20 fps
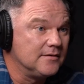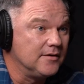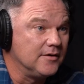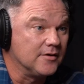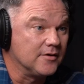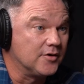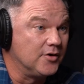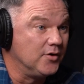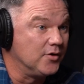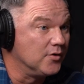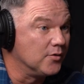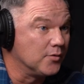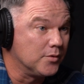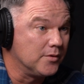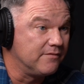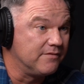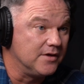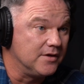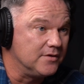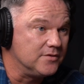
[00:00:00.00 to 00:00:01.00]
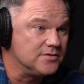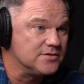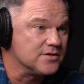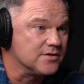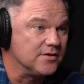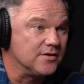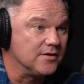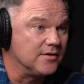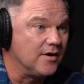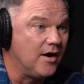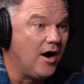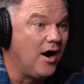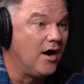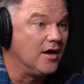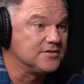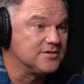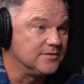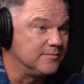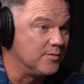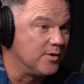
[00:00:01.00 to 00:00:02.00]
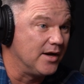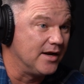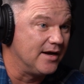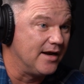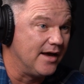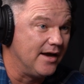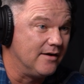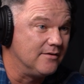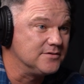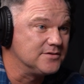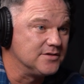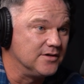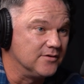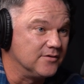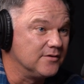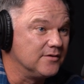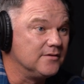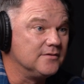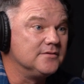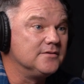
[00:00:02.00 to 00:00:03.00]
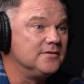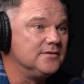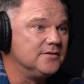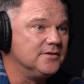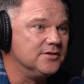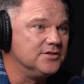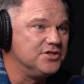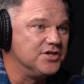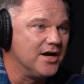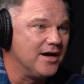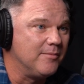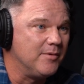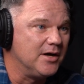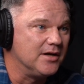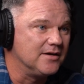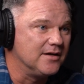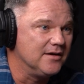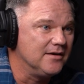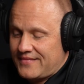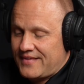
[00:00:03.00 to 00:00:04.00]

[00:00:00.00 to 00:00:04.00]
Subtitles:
Your Google reviews are awesome right now. So good job on you.